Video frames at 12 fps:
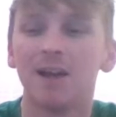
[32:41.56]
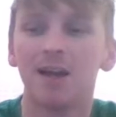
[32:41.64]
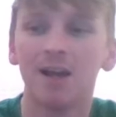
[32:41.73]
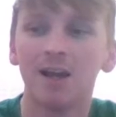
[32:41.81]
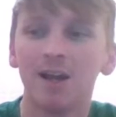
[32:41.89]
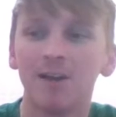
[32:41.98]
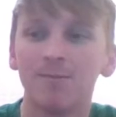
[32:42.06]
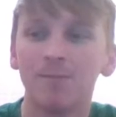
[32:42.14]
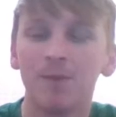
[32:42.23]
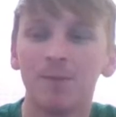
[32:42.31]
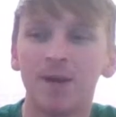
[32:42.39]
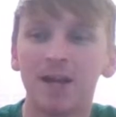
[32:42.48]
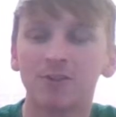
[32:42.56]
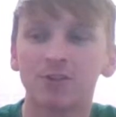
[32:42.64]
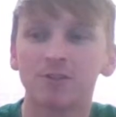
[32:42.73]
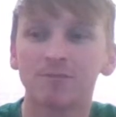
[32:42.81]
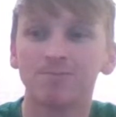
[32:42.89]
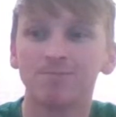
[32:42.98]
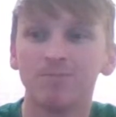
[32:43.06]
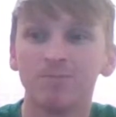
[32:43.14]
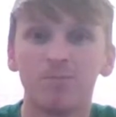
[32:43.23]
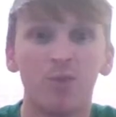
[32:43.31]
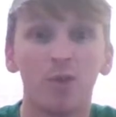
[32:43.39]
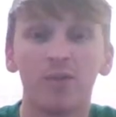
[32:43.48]
The match,
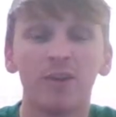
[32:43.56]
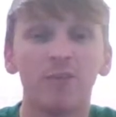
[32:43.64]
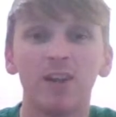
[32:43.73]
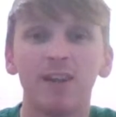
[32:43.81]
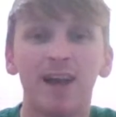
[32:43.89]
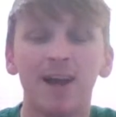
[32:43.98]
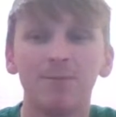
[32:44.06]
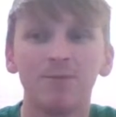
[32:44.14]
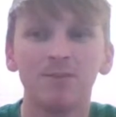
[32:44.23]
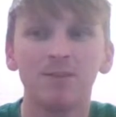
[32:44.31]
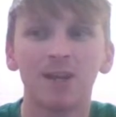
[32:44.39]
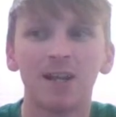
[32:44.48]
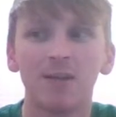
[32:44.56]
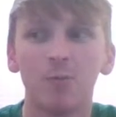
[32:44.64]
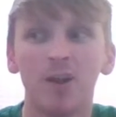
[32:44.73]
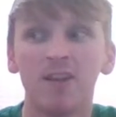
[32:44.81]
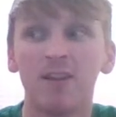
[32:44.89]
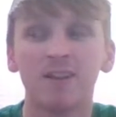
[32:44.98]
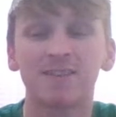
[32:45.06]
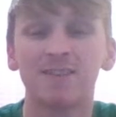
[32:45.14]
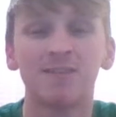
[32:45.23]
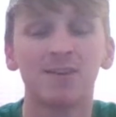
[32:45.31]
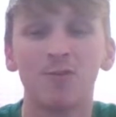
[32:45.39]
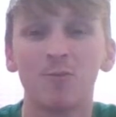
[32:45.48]
nothing really happened, and it went less
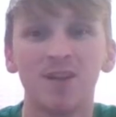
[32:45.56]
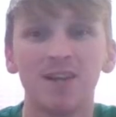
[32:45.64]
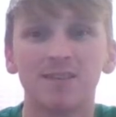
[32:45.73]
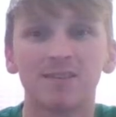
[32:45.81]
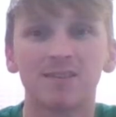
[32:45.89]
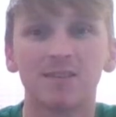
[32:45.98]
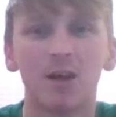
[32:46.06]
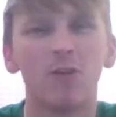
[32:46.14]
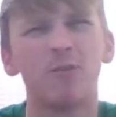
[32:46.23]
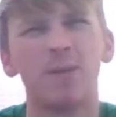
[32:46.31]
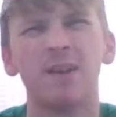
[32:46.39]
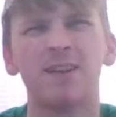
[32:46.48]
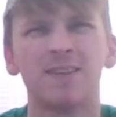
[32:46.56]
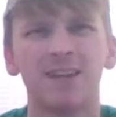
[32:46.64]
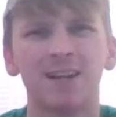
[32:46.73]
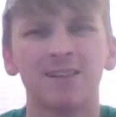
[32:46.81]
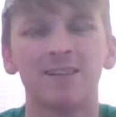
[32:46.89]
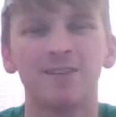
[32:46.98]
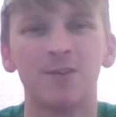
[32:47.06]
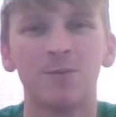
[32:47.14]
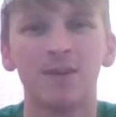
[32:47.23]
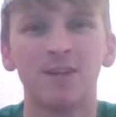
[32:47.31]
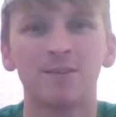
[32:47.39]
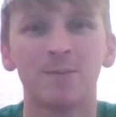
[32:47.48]
than 2 minutes. Oh, it went exactly 2
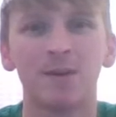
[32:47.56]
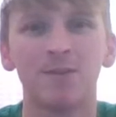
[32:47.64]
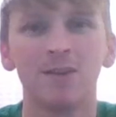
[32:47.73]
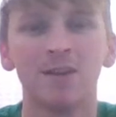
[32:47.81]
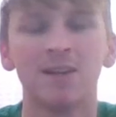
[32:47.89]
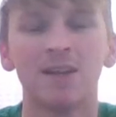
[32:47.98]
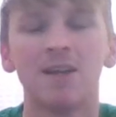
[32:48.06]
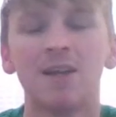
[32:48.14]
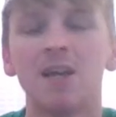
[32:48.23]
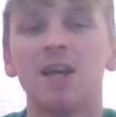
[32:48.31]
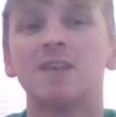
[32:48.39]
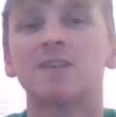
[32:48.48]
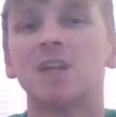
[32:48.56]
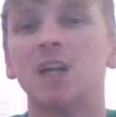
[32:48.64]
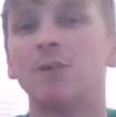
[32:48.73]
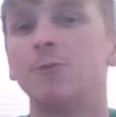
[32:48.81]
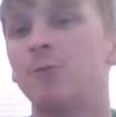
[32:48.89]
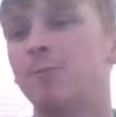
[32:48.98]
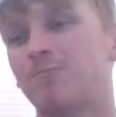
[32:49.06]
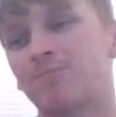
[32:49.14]
minutes, apparently. So,